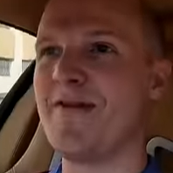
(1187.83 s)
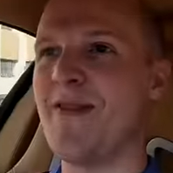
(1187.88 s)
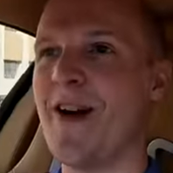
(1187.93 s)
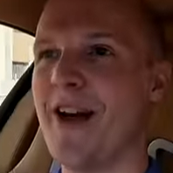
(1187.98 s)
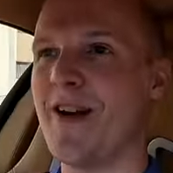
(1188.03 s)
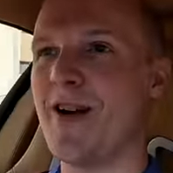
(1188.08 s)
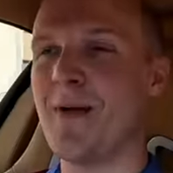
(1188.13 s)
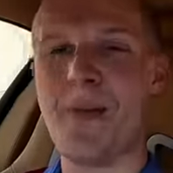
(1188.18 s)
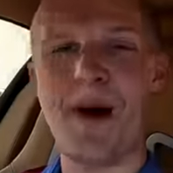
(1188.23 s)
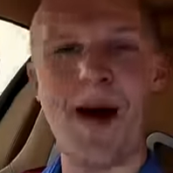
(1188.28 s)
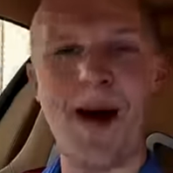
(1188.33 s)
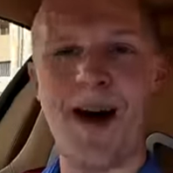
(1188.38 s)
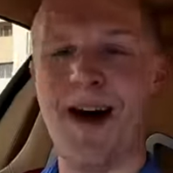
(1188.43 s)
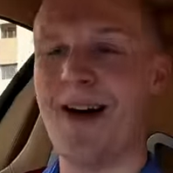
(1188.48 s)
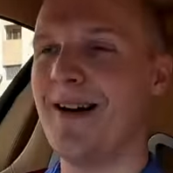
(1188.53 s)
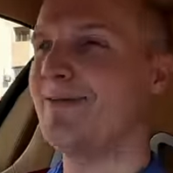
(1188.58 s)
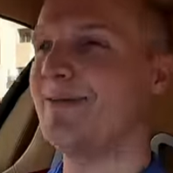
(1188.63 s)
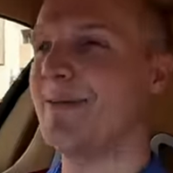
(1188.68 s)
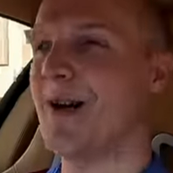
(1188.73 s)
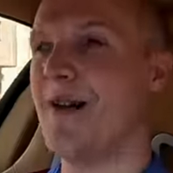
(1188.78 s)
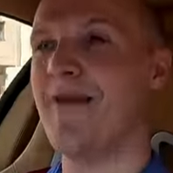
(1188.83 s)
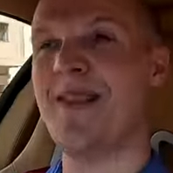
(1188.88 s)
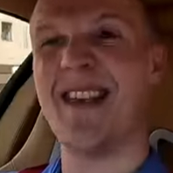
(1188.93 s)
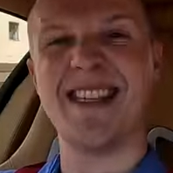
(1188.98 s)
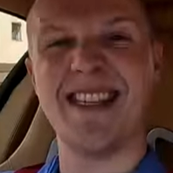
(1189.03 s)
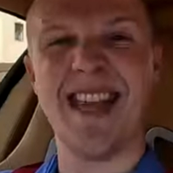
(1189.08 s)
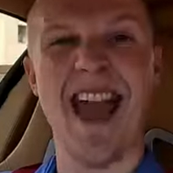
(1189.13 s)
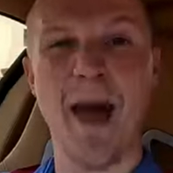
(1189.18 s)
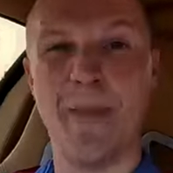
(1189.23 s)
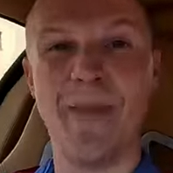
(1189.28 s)
final part of
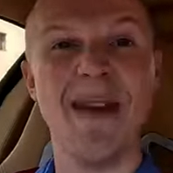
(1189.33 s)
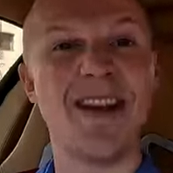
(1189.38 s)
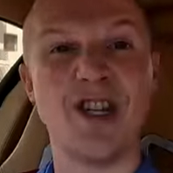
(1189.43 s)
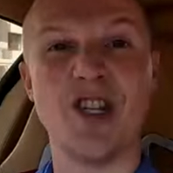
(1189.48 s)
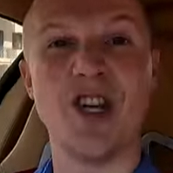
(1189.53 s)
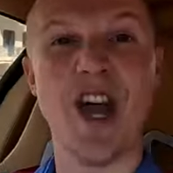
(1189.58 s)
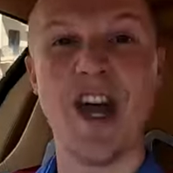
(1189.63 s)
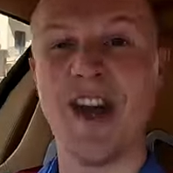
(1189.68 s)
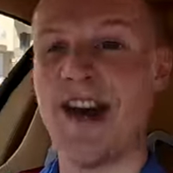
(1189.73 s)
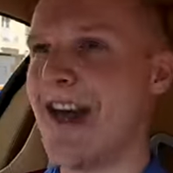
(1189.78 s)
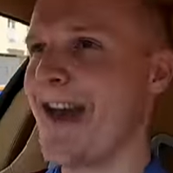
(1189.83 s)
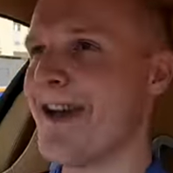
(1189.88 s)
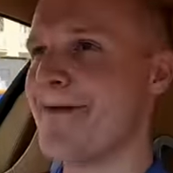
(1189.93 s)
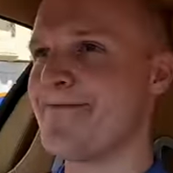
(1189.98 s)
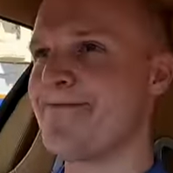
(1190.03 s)
this epic journey.